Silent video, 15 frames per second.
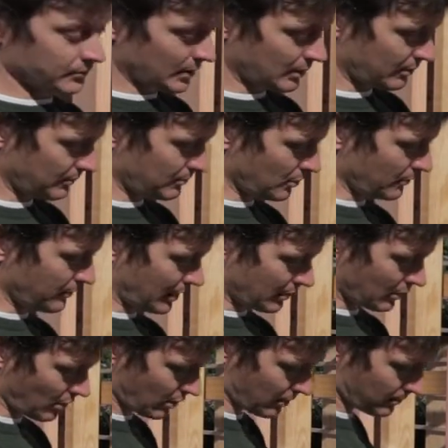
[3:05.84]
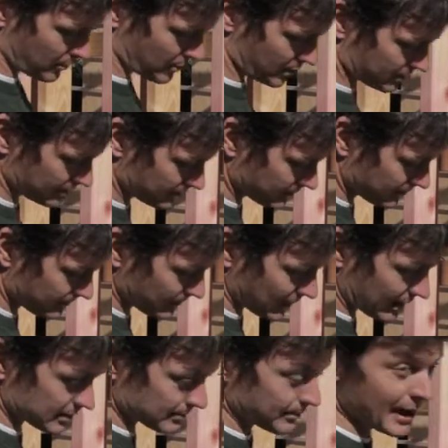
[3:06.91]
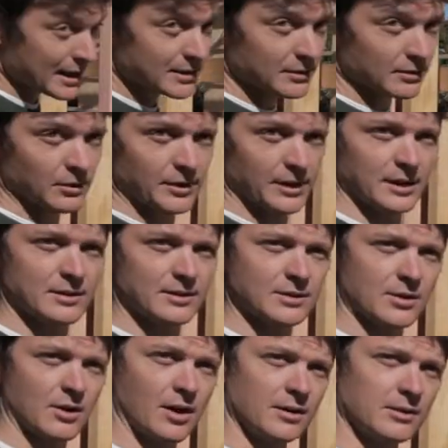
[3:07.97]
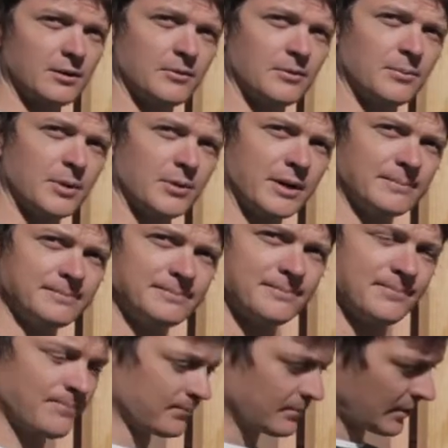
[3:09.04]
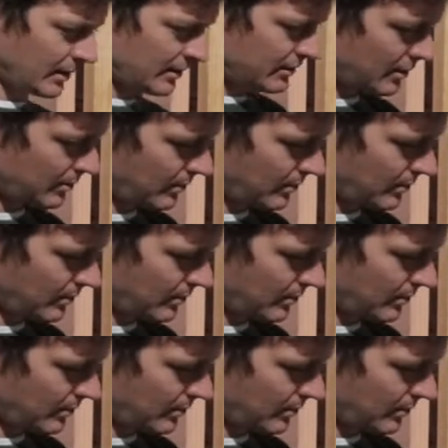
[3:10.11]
we've moved that nog and put it as a batten on the inside of the building. So